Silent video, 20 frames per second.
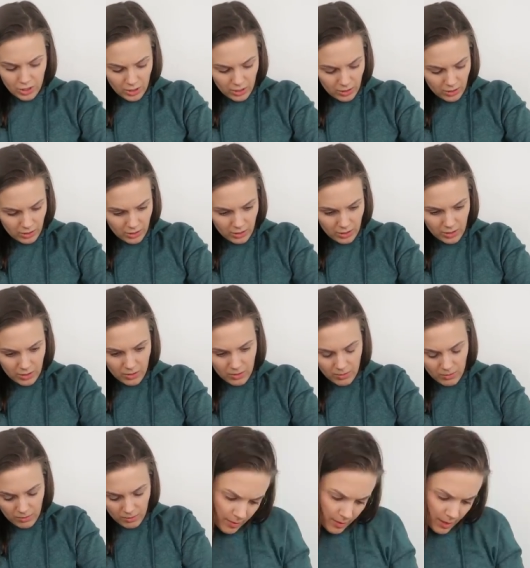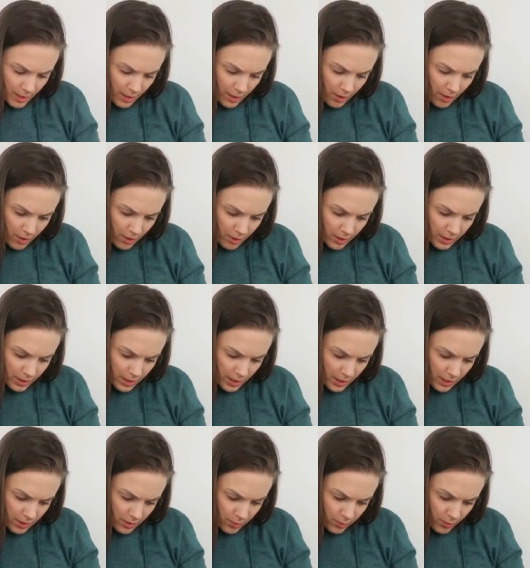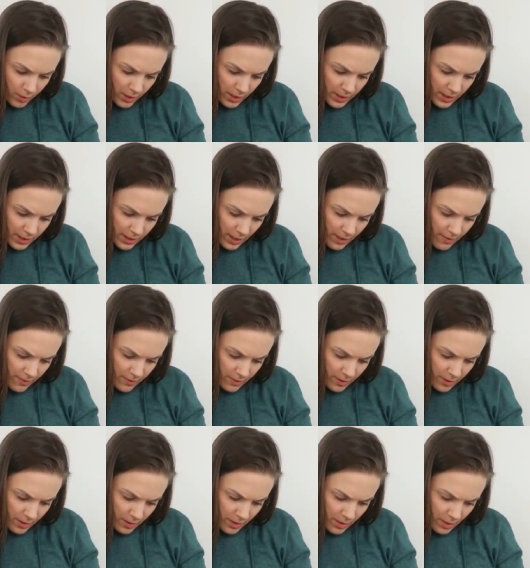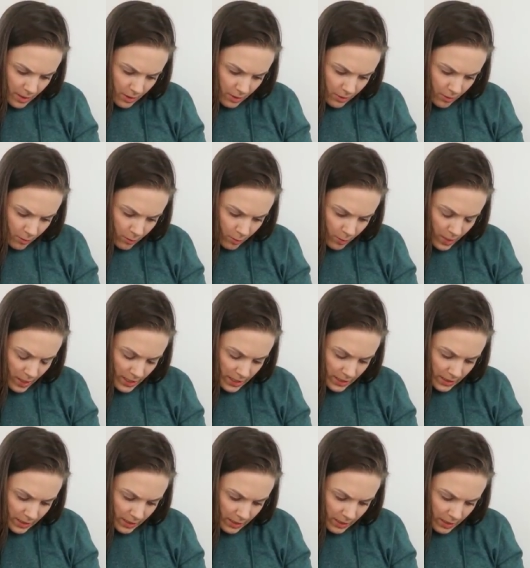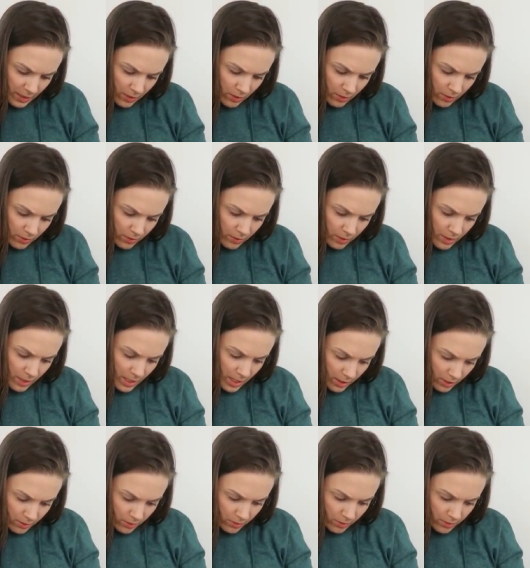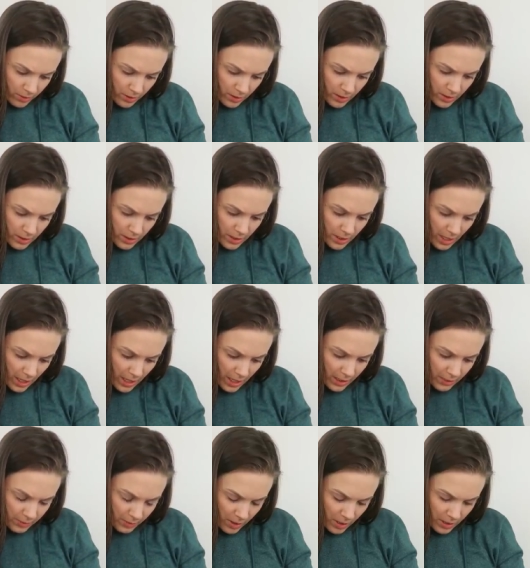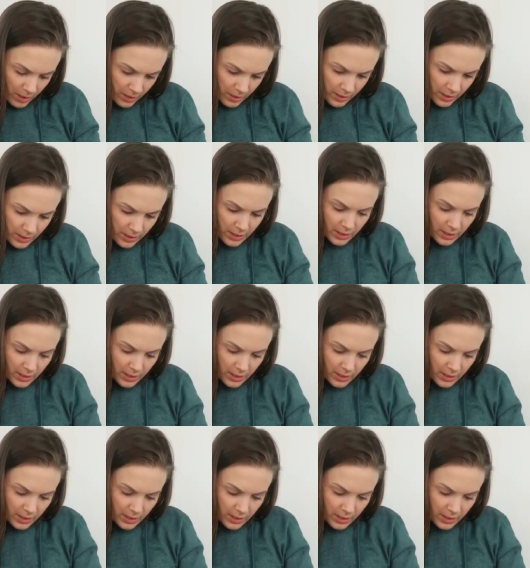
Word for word: jeans. They are a size 27 and they are the Wasteland ankle, ankle, high rise,